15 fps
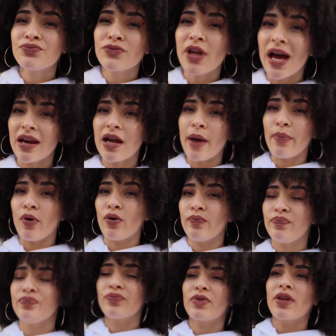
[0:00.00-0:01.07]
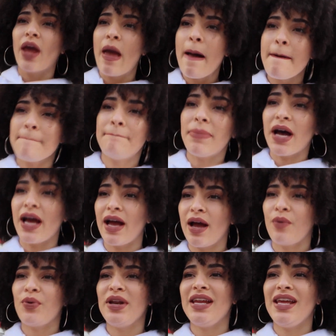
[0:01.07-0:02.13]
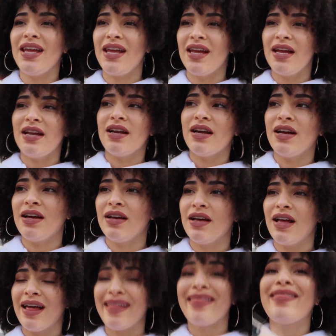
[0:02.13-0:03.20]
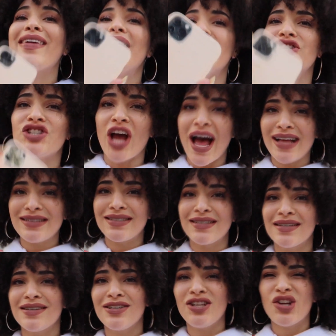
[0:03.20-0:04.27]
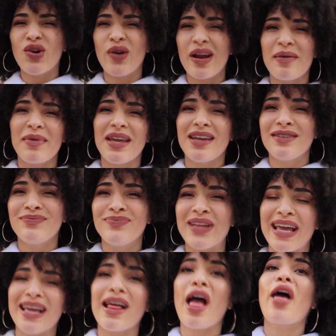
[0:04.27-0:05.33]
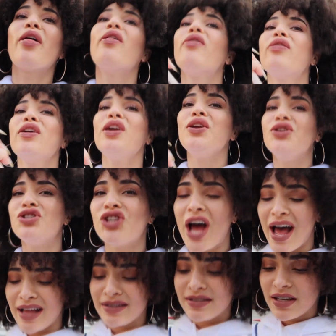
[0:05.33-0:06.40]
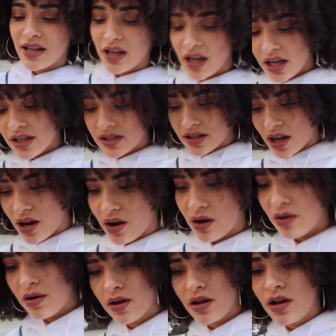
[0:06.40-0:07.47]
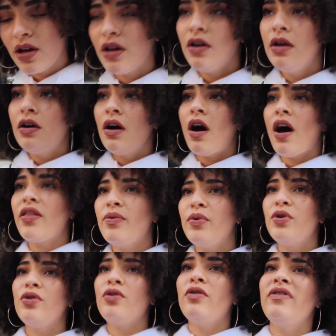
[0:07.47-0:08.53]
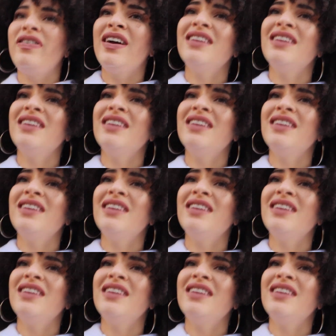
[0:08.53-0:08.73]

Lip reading: Got a couple. But we need the shot. You know what I mean? Like, the shot. So, on the move.